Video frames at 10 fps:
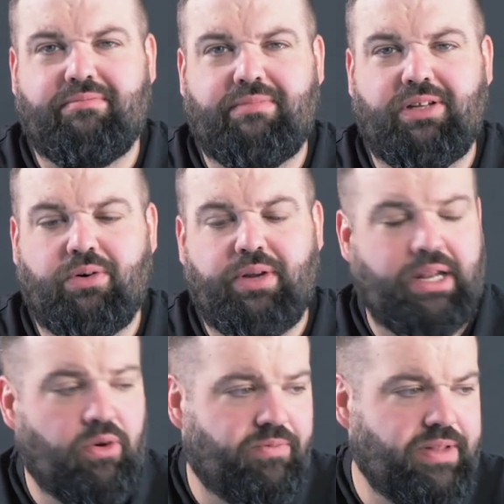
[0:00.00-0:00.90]
You know, and
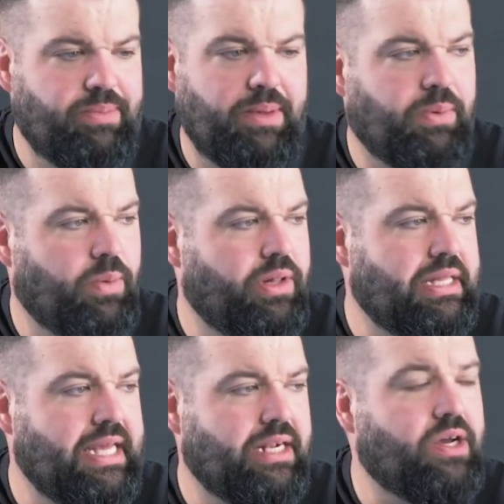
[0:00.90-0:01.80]
then hopefully people will
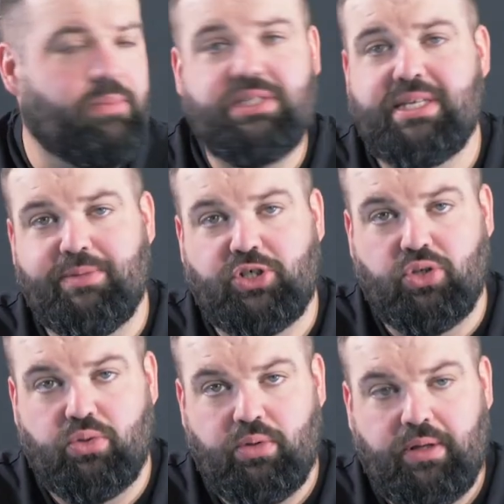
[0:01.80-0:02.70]
then uh, come and see my
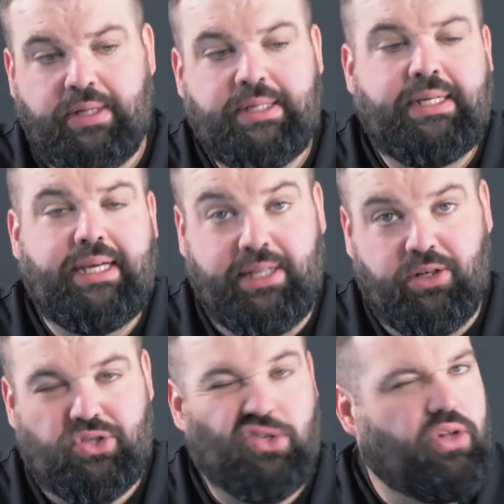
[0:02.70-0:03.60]
show in the
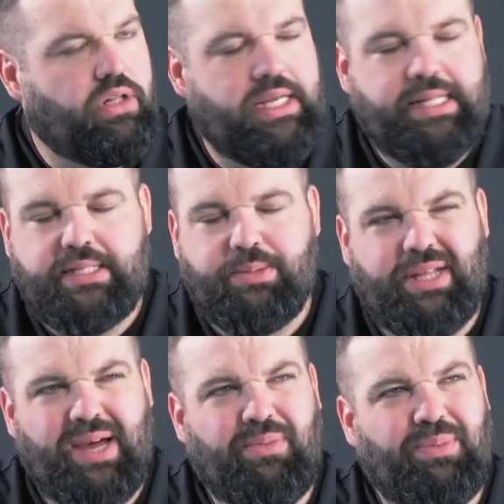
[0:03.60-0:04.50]
Ulster Hall in
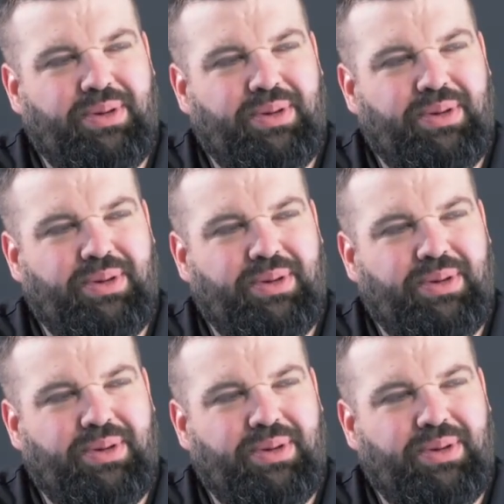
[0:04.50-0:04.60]
September.